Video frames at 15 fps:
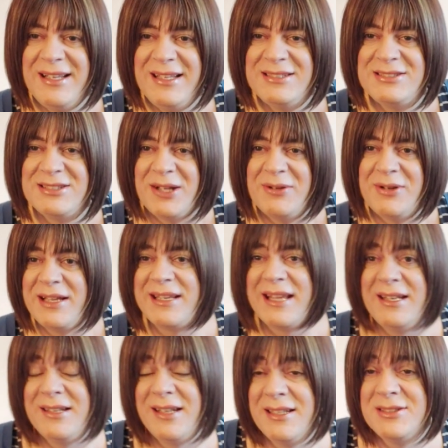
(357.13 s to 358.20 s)
So
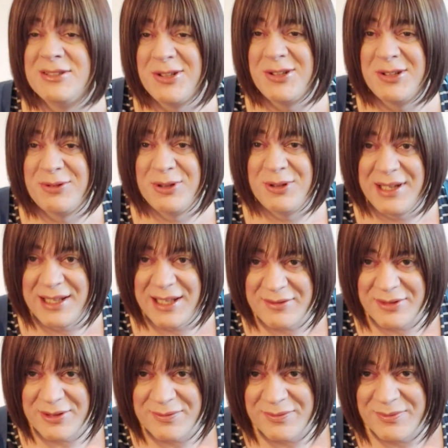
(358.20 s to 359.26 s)
again, it's on the Route
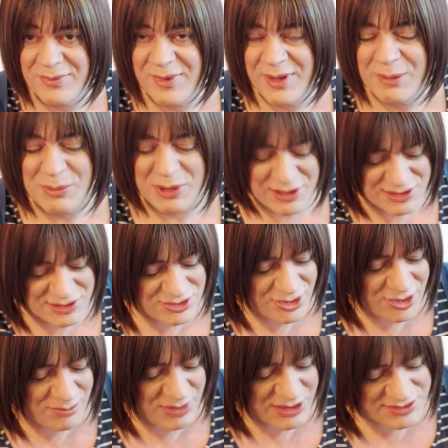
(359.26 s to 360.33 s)
11, but this
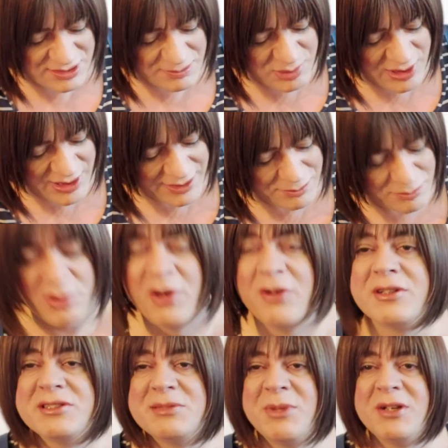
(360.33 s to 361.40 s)
time it's a plain
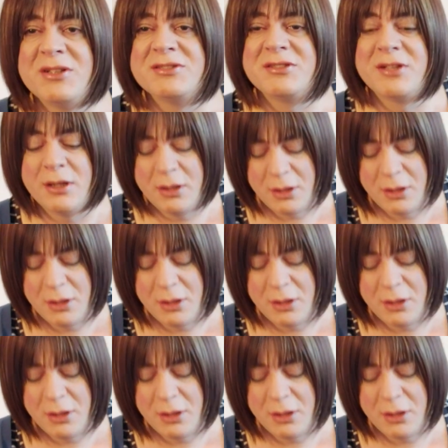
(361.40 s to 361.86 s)
Boris Master,